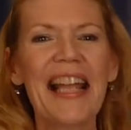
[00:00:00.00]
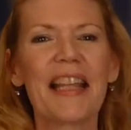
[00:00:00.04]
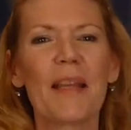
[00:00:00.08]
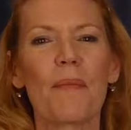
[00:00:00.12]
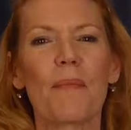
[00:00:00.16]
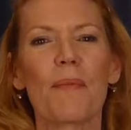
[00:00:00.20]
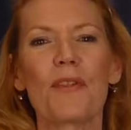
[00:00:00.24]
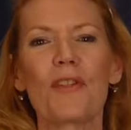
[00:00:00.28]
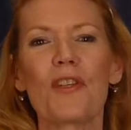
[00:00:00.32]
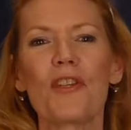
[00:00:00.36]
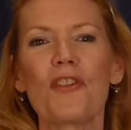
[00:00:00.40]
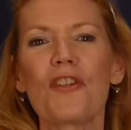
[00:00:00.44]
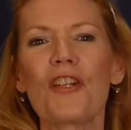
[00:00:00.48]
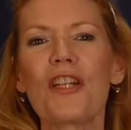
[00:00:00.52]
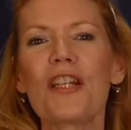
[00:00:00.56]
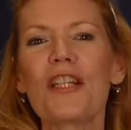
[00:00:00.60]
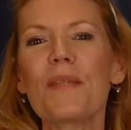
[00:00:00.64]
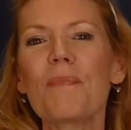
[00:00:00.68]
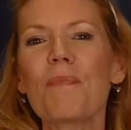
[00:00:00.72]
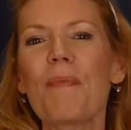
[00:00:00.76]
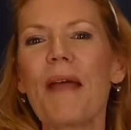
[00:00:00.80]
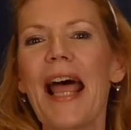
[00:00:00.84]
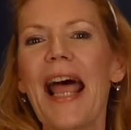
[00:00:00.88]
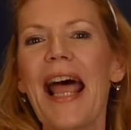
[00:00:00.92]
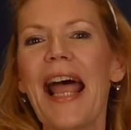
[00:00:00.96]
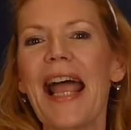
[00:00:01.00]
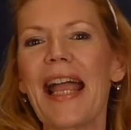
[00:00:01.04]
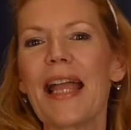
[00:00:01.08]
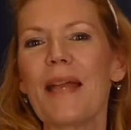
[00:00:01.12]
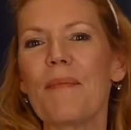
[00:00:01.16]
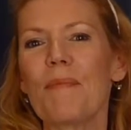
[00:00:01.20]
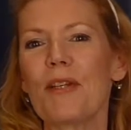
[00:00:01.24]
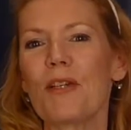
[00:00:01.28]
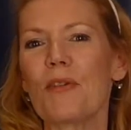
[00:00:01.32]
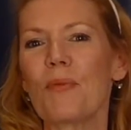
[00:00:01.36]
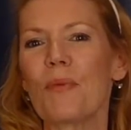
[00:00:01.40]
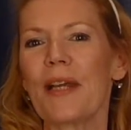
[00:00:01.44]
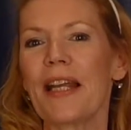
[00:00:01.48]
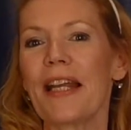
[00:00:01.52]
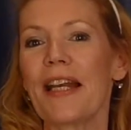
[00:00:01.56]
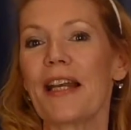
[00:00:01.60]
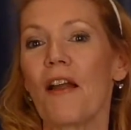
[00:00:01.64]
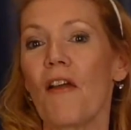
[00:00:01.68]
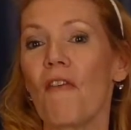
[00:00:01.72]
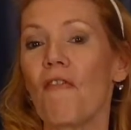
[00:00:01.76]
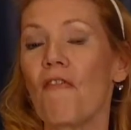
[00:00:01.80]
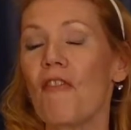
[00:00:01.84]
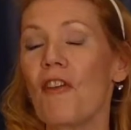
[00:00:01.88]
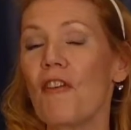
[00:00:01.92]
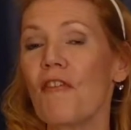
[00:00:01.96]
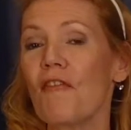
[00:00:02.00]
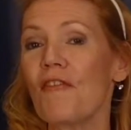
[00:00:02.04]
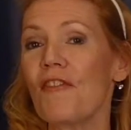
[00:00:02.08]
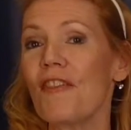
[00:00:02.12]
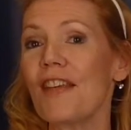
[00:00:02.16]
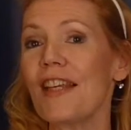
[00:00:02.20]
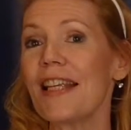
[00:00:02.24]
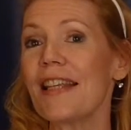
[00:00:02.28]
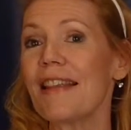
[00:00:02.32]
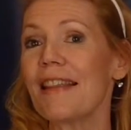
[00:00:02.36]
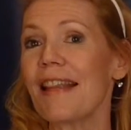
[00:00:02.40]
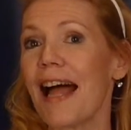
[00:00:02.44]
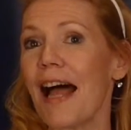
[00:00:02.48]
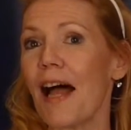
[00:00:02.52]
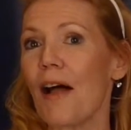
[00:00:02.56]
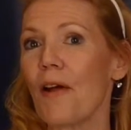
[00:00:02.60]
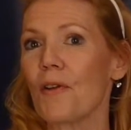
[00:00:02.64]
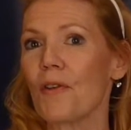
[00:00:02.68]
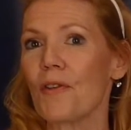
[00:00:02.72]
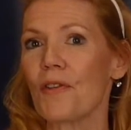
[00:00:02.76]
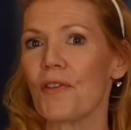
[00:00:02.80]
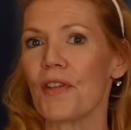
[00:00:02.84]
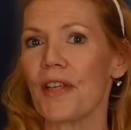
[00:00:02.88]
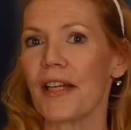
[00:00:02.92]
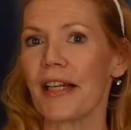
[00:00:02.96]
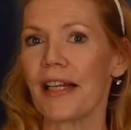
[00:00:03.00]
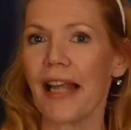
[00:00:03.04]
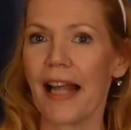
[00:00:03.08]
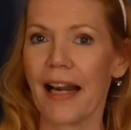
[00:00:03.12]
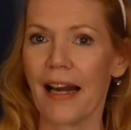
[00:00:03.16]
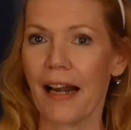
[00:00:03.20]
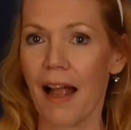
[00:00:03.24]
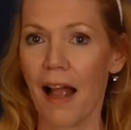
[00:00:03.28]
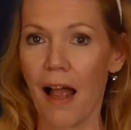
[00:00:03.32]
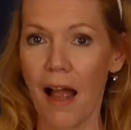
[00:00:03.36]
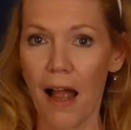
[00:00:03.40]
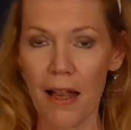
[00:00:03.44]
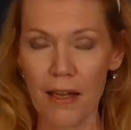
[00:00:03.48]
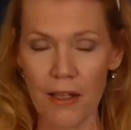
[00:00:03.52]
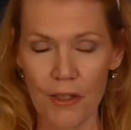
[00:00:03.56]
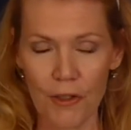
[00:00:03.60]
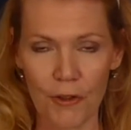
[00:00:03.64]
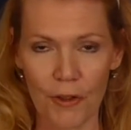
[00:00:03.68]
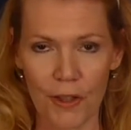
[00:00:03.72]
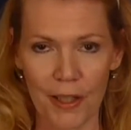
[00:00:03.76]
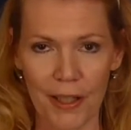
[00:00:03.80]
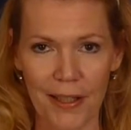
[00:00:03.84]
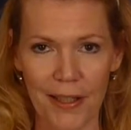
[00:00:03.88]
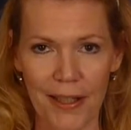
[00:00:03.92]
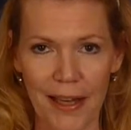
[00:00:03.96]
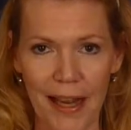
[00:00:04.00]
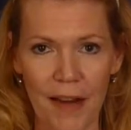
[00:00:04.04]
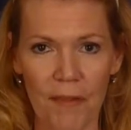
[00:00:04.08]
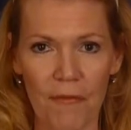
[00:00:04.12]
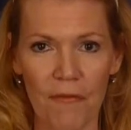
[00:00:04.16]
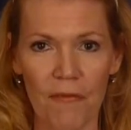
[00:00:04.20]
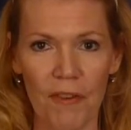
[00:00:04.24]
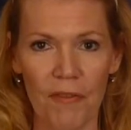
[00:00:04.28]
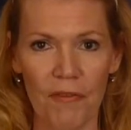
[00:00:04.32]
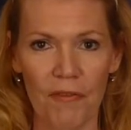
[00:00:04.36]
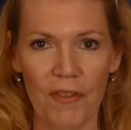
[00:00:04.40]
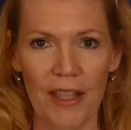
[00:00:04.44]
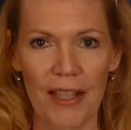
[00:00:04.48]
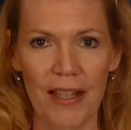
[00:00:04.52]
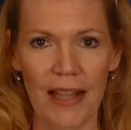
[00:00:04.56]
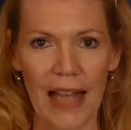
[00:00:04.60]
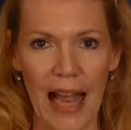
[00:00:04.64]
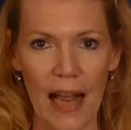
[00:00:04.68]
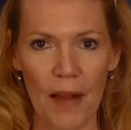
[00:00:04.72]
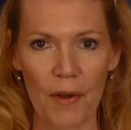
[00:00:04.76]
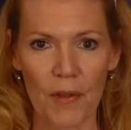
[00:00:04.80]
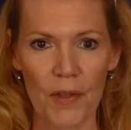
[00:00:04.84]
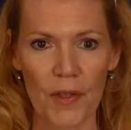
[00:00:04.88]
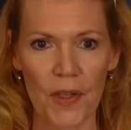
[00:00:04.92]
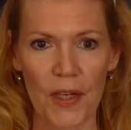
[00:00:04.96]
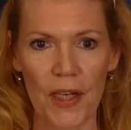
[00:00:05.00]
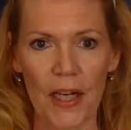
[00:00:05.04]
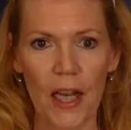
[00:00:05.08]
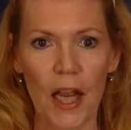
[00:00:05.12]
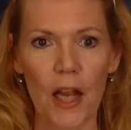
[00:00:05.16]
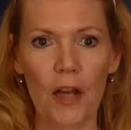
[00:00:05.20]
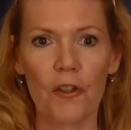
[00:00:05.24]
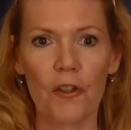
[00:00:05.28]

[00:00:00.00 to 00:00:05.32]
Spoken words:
The positions pay between $50,000 and $150,000